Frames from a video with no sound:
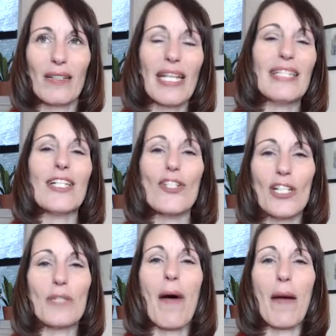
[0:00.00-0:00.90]
indigenous
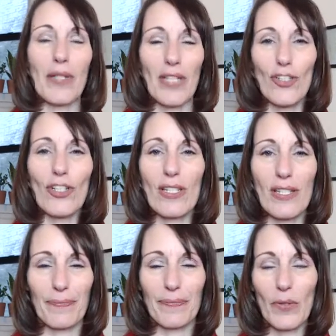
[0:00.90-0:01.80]
populations,
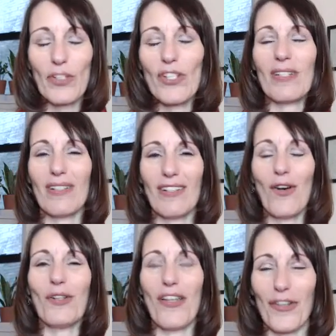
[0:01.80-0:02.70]
which is a
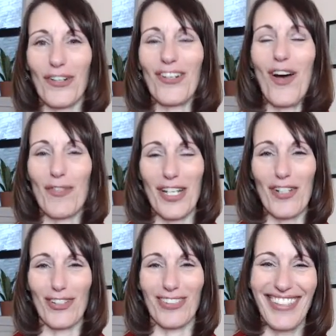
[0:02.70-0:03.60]
whole nother
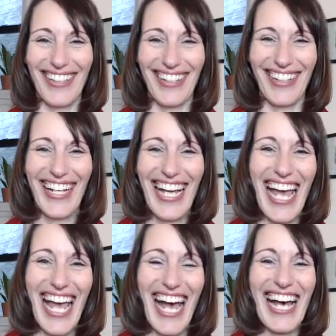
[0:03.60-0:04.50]
conversation.
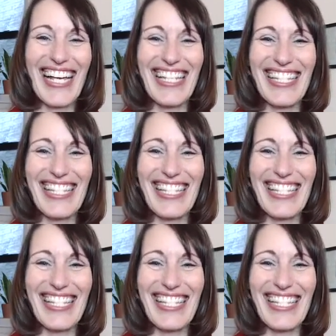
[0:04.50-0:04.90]
And